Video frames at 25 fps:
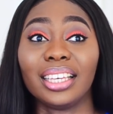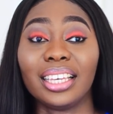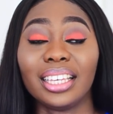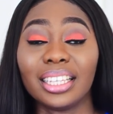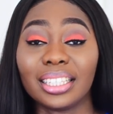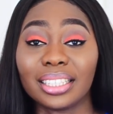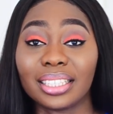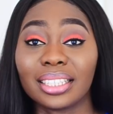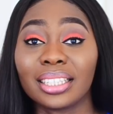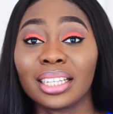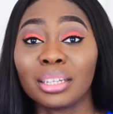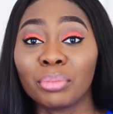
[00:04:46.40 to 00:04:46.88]

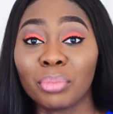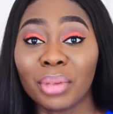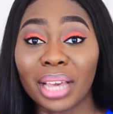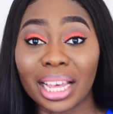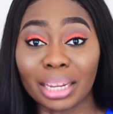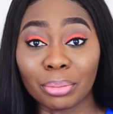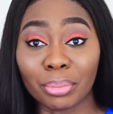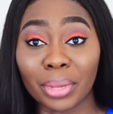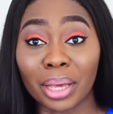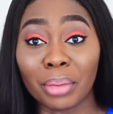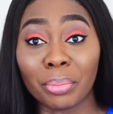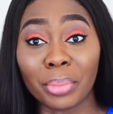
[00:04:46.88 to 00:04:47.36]
he's seen me
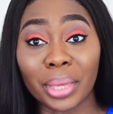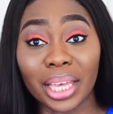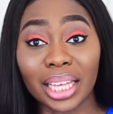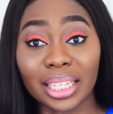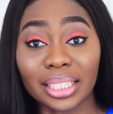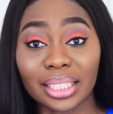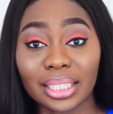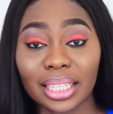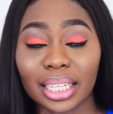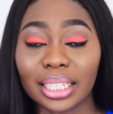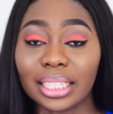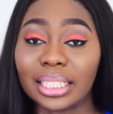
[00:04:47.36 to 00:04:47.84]
at my
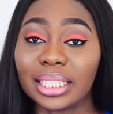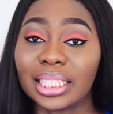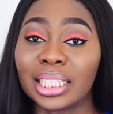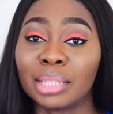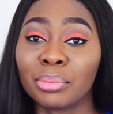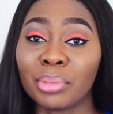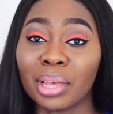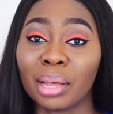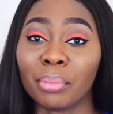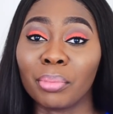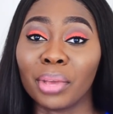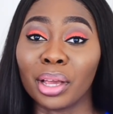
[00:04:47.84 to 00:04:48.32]
best and he's
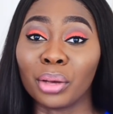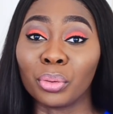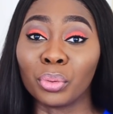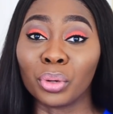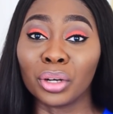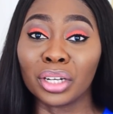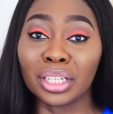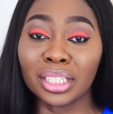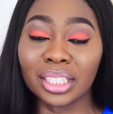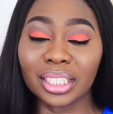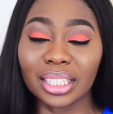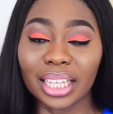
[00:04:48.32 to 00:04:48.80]
seen me at my
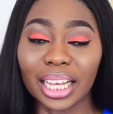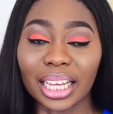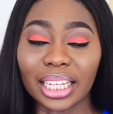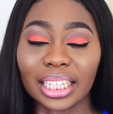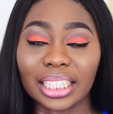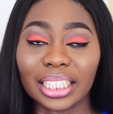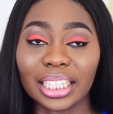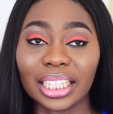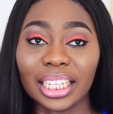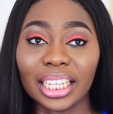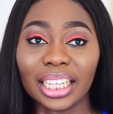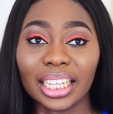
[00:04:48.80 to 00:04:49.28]
worst,
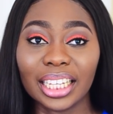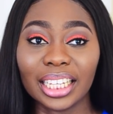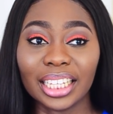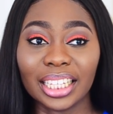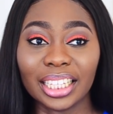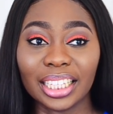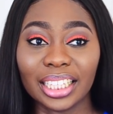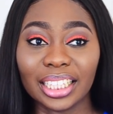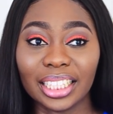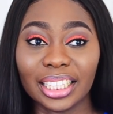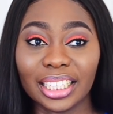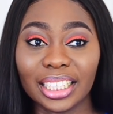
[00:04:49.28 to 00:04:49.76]
and
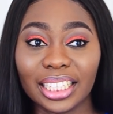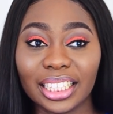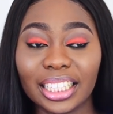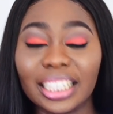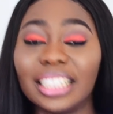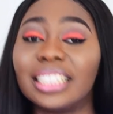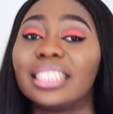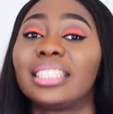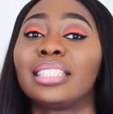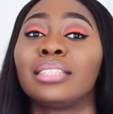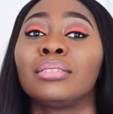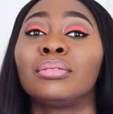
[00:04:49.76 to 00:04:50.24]

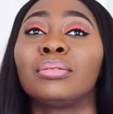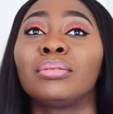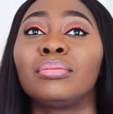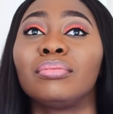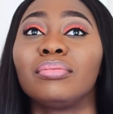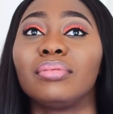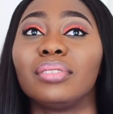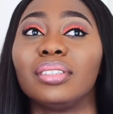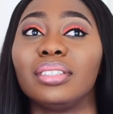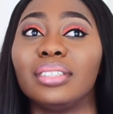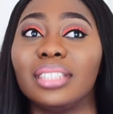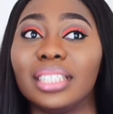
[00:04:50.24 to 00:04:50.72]
he
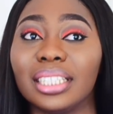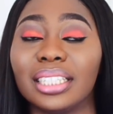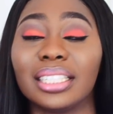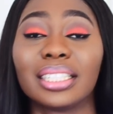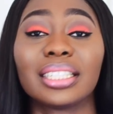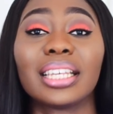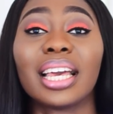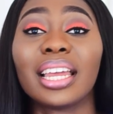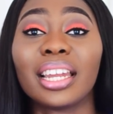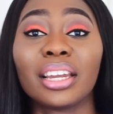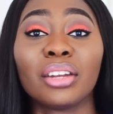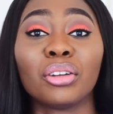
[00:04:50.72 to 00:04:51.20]
still
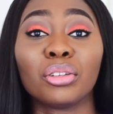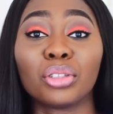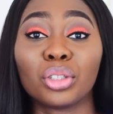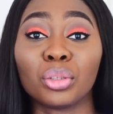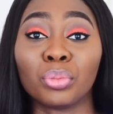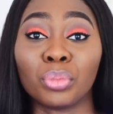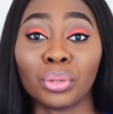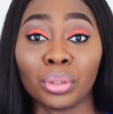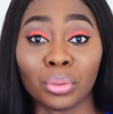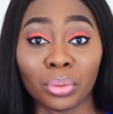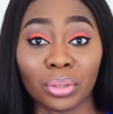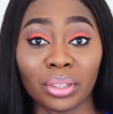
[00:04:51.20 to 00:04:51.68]
decided not
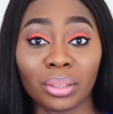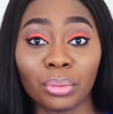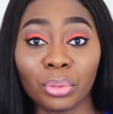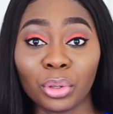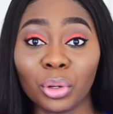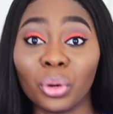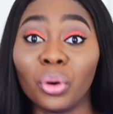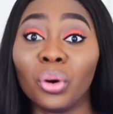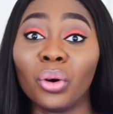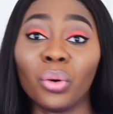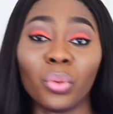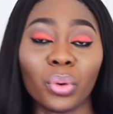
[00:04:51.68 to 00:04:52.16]
to be with
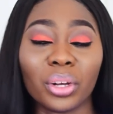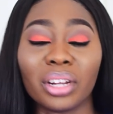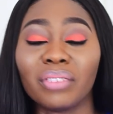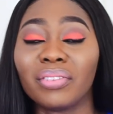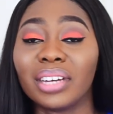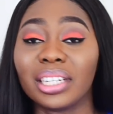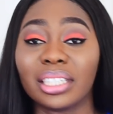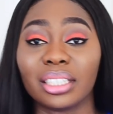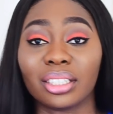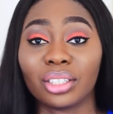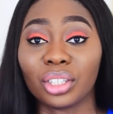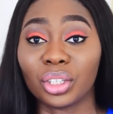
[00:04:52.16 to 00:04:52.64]
me, or
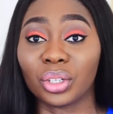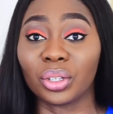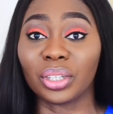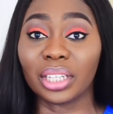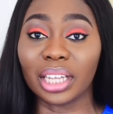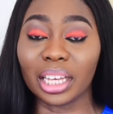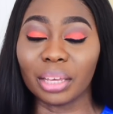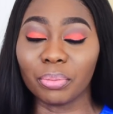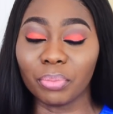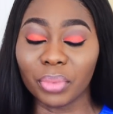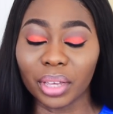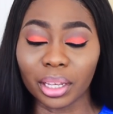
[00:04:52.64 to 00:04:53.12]
whatever decision
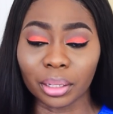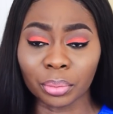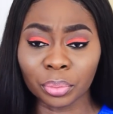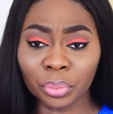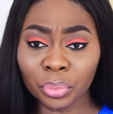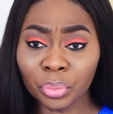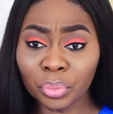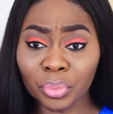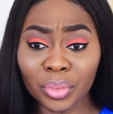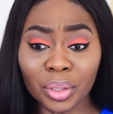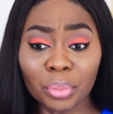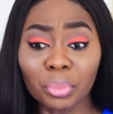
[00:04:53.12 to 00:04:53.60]
that he made.
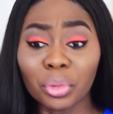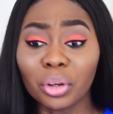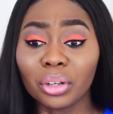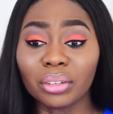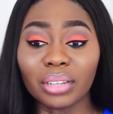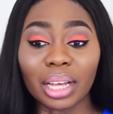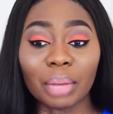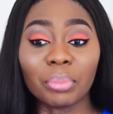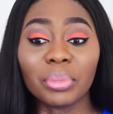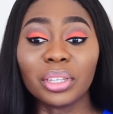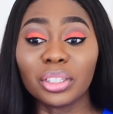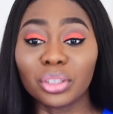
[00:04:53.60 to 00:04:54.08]

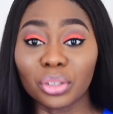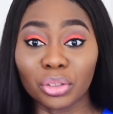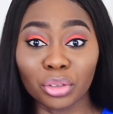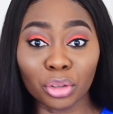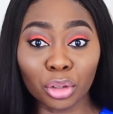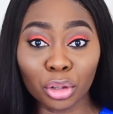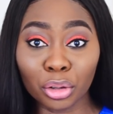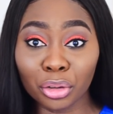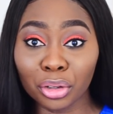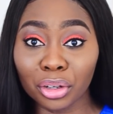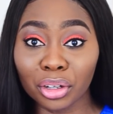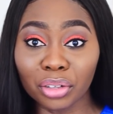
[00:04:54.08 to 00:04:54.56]
But I mean, to
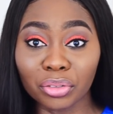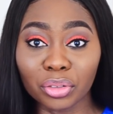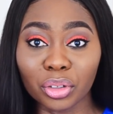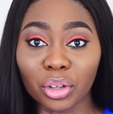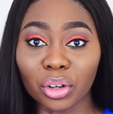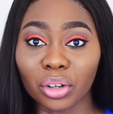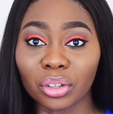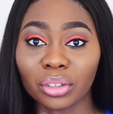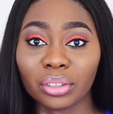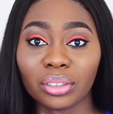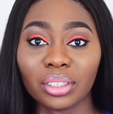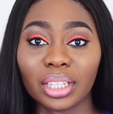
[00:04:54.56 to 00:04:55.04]
the glory of
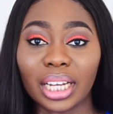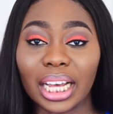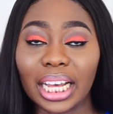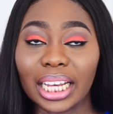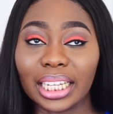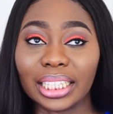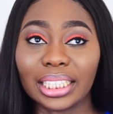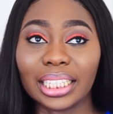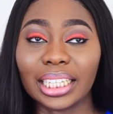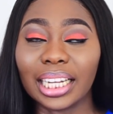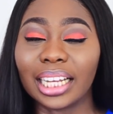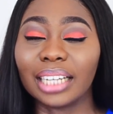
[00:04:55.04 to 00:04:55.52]
God.
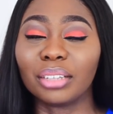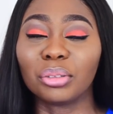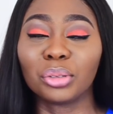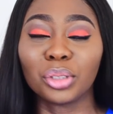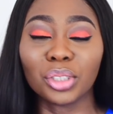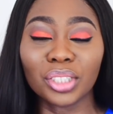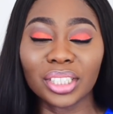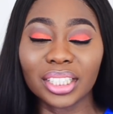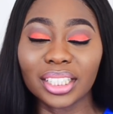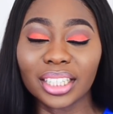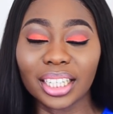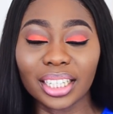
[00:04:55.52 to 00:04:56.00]
And I
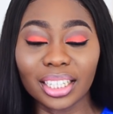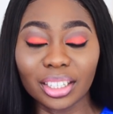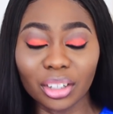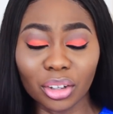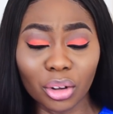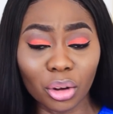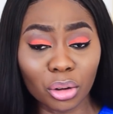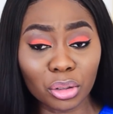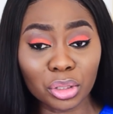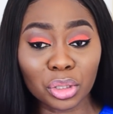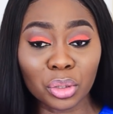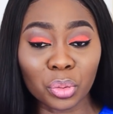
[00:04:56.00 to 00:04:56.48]
was just
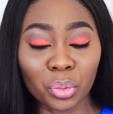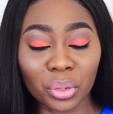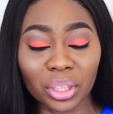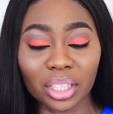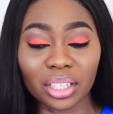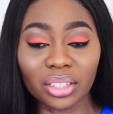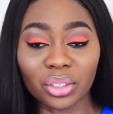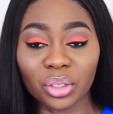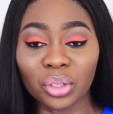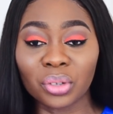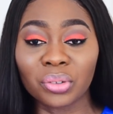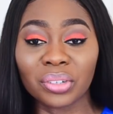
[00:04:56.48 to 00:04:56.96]
saying also with
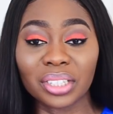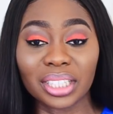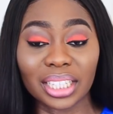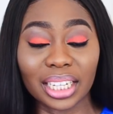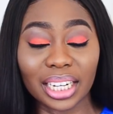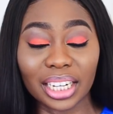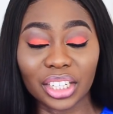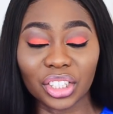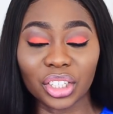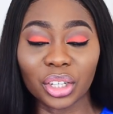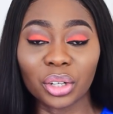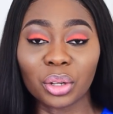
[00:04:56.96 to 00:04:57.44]
the stories
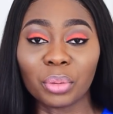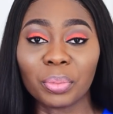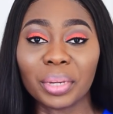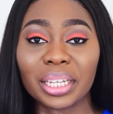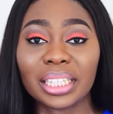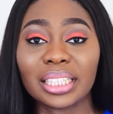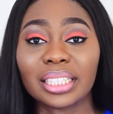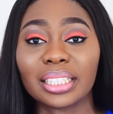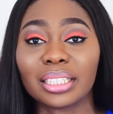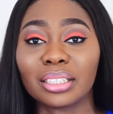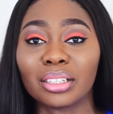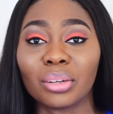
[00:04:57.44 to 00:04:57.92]
that I shared on
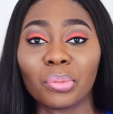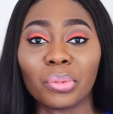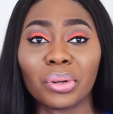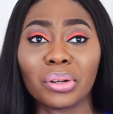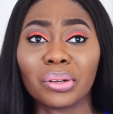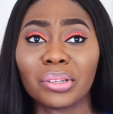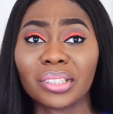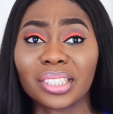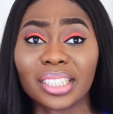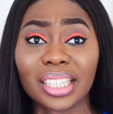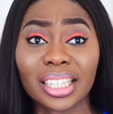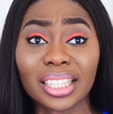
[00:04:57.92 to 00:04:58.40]
my Instagram, and
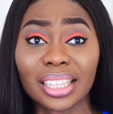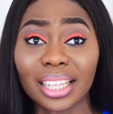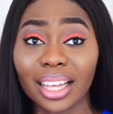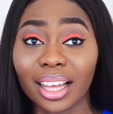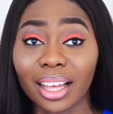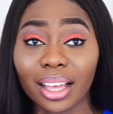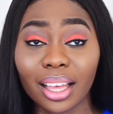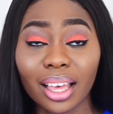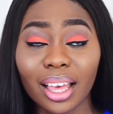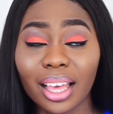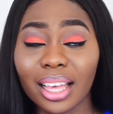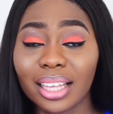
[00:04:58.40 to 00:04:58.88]
I was saying
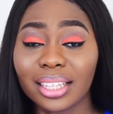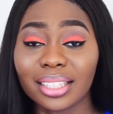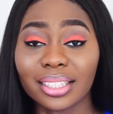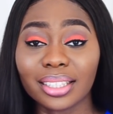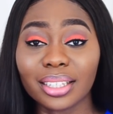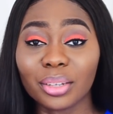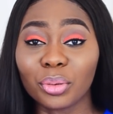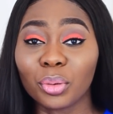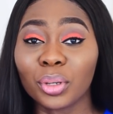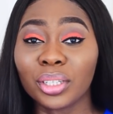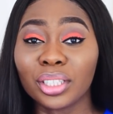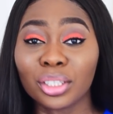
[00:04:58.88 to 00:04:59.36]
that,
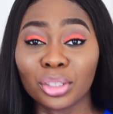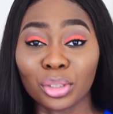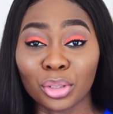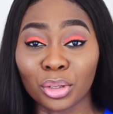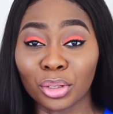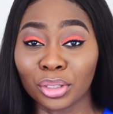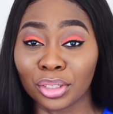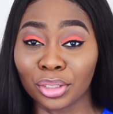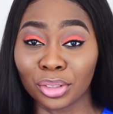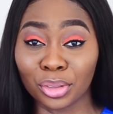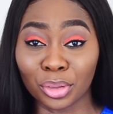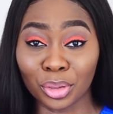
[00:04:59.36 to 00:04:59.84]
see, what is
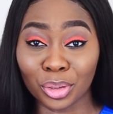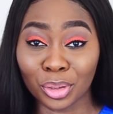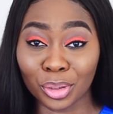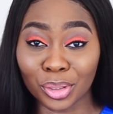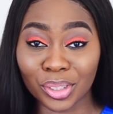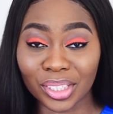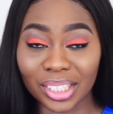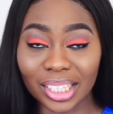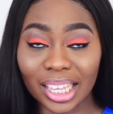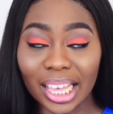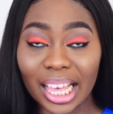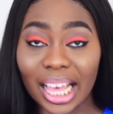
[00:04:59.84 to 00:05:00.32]
yours is
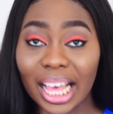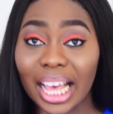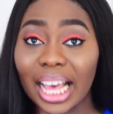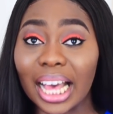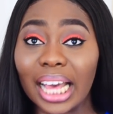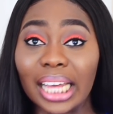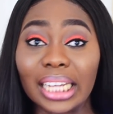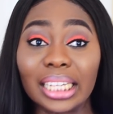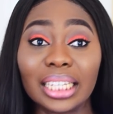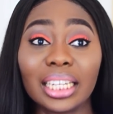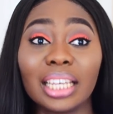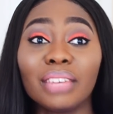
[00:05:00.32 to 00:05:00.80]
yours.
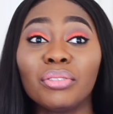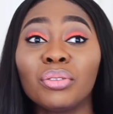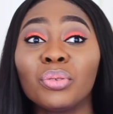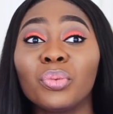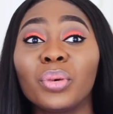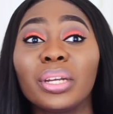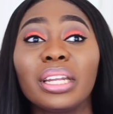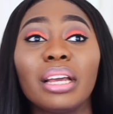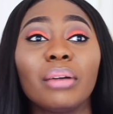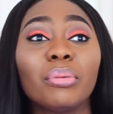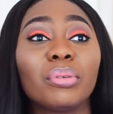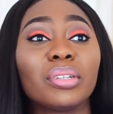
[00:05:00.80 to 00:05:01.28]
And
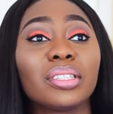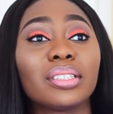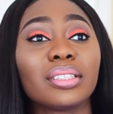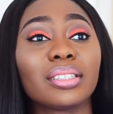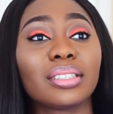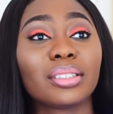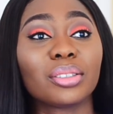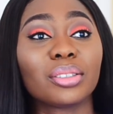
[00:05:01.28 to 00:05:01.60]
even when I was